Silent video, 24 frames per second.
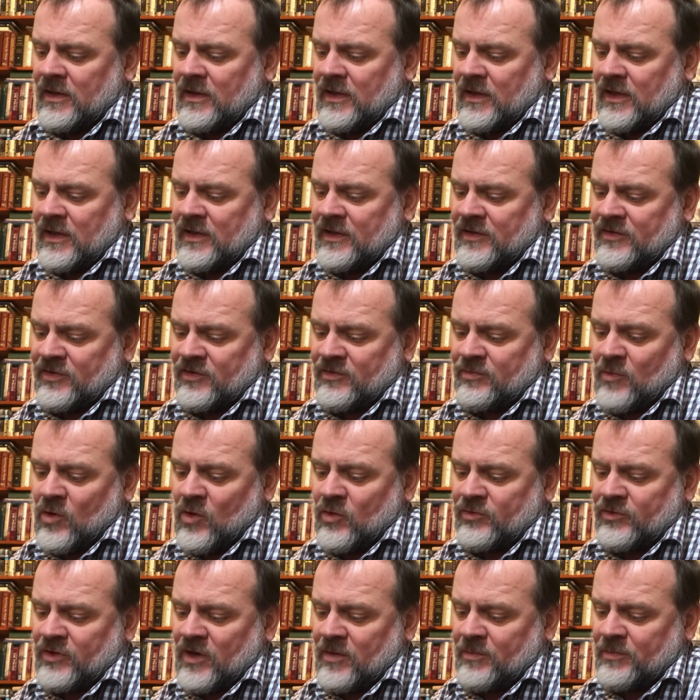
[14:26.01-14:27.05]
And this is
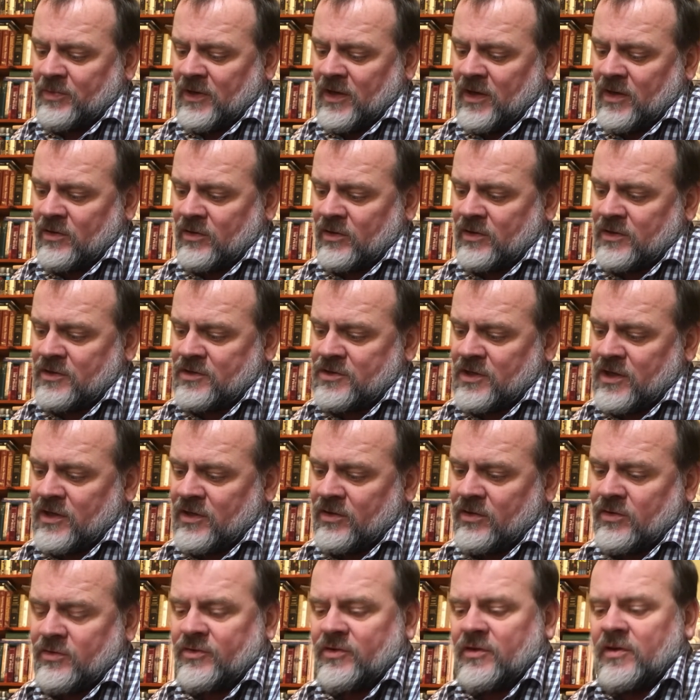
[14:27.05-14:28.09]
Mozart Piano
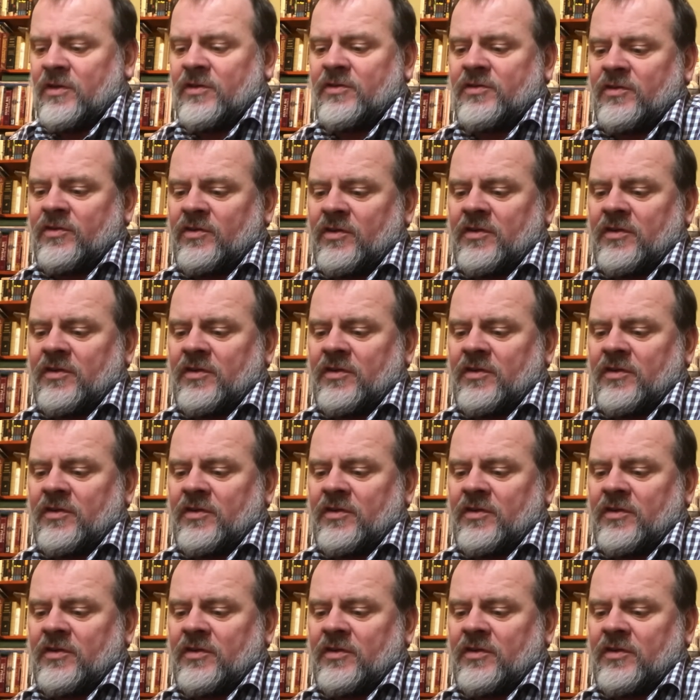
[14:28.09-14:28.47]
Concertos, and this is a